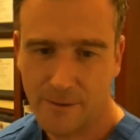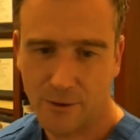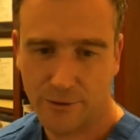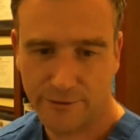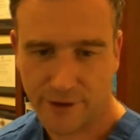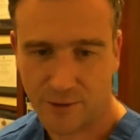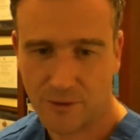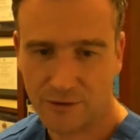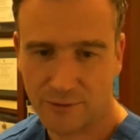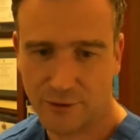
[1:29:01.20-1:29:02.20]
who developed
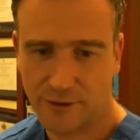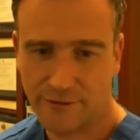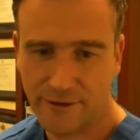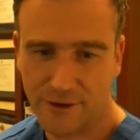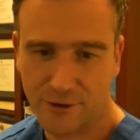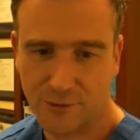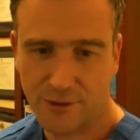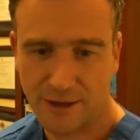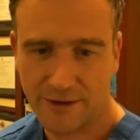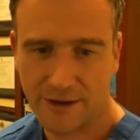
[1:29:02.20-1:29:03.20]
respiratory failure,
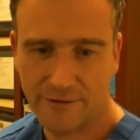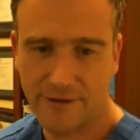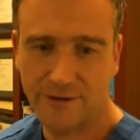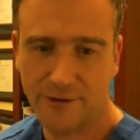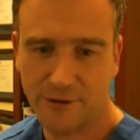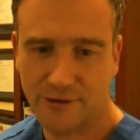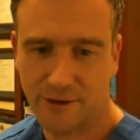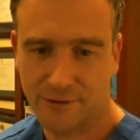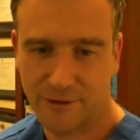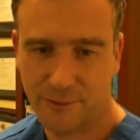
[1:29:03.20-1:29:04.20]
we need to convince
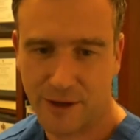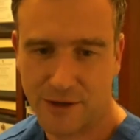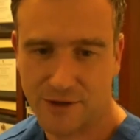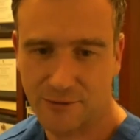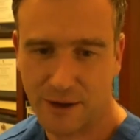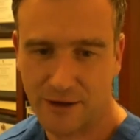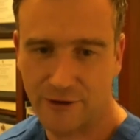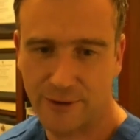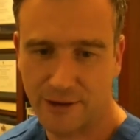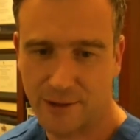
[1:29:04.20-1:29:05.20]
ourselves that the patient's ready
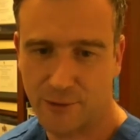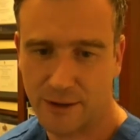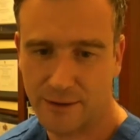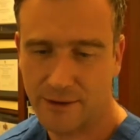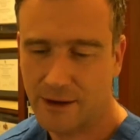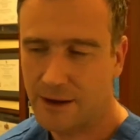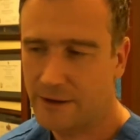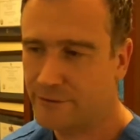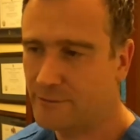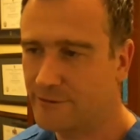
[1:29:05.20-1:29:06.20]
to be liberated
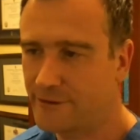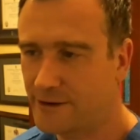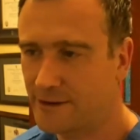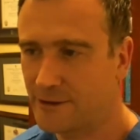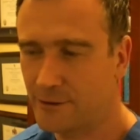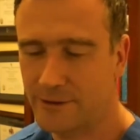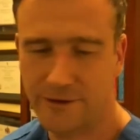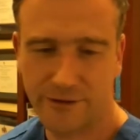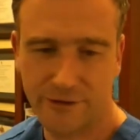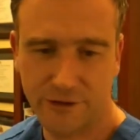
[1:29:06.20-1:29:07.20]
from the ventilator. And
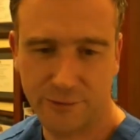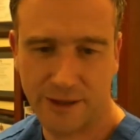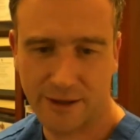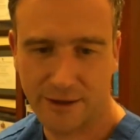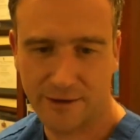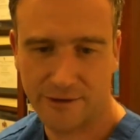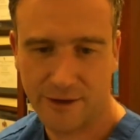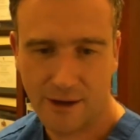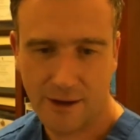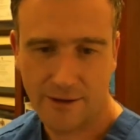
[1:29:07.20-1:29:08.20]
this is just
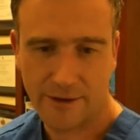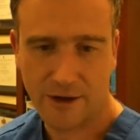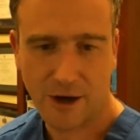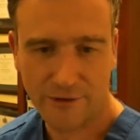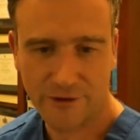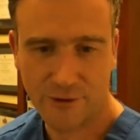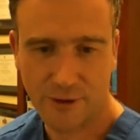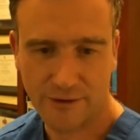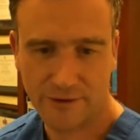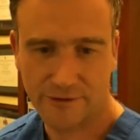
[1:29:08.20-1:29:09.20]
because the
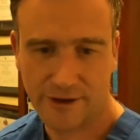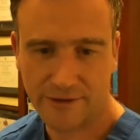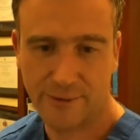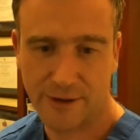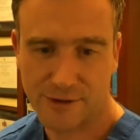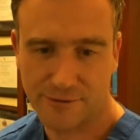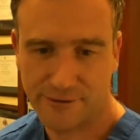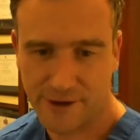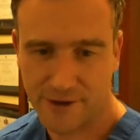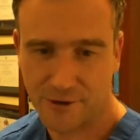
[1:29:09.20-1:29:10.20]
consequences of extubation
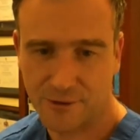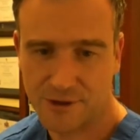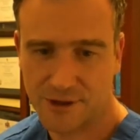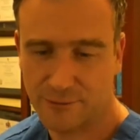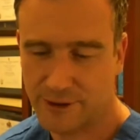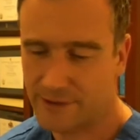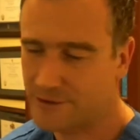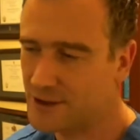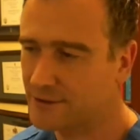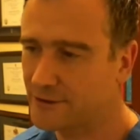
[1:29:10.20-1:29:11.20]
failure, which I didn't really
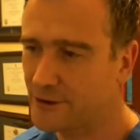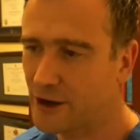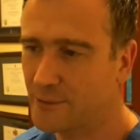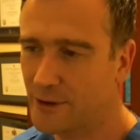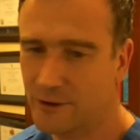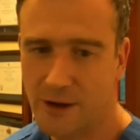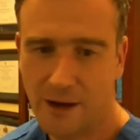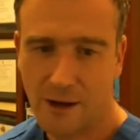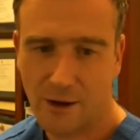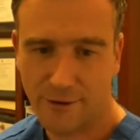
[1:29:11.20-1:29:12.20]
have a chance to talk about,
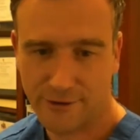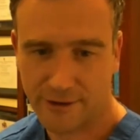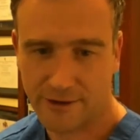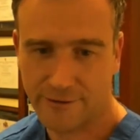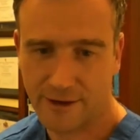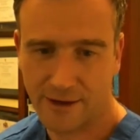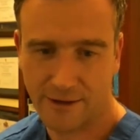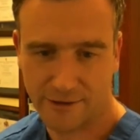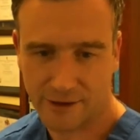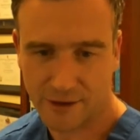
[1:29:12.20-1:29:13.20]
are
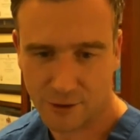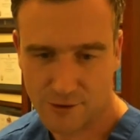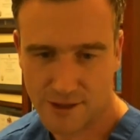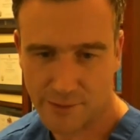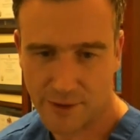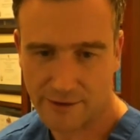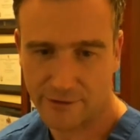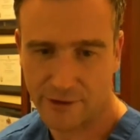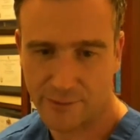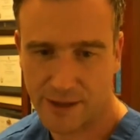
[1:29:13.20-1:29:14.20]
significant. It's a huge setback
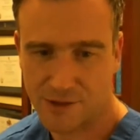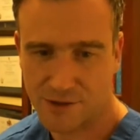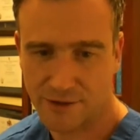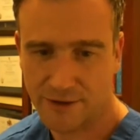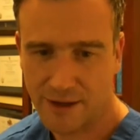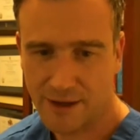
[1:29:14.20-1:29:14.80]
for the patient.